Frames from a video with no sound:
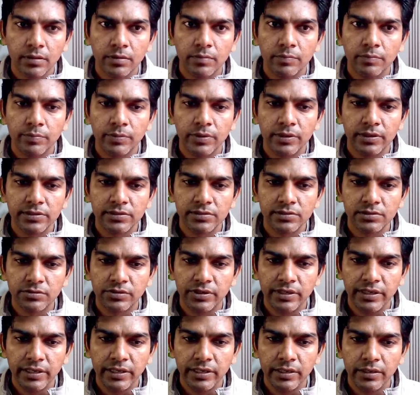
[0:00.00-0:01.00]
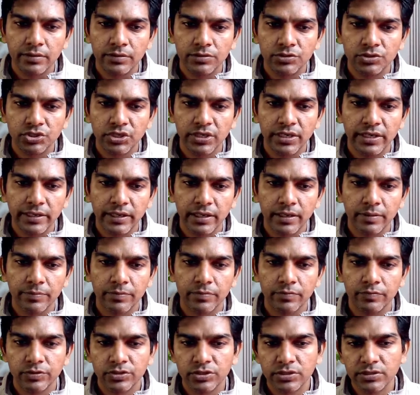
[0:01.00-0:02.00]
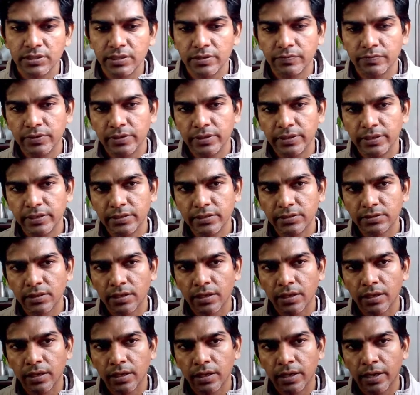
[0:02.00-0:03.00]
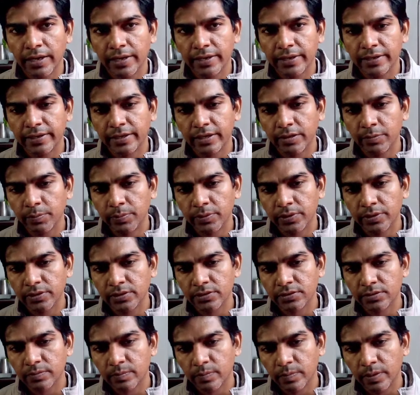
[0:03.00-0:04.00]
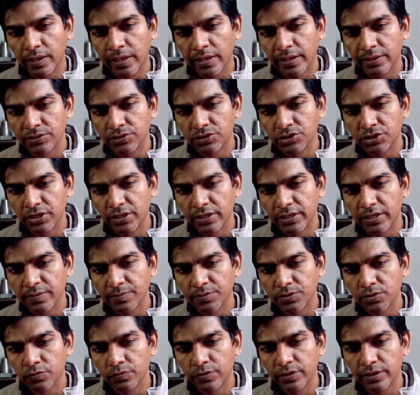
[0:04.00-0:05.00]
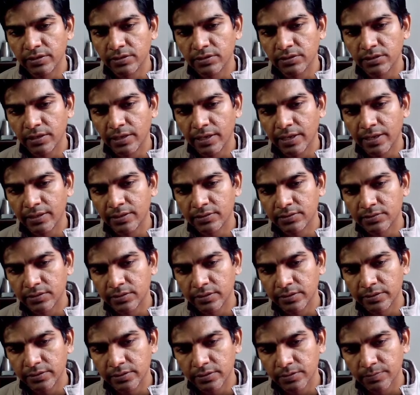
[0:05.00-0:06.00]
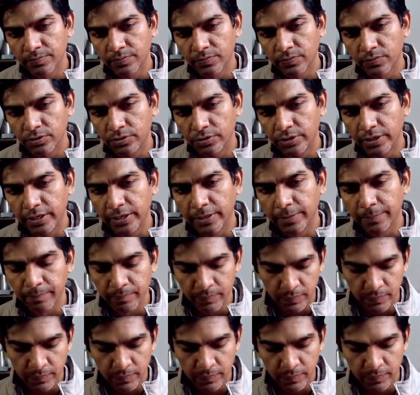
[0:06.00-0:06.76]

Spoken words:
plus 3 j cap, which is given as I cap plus x j cap. So we can say x is 3.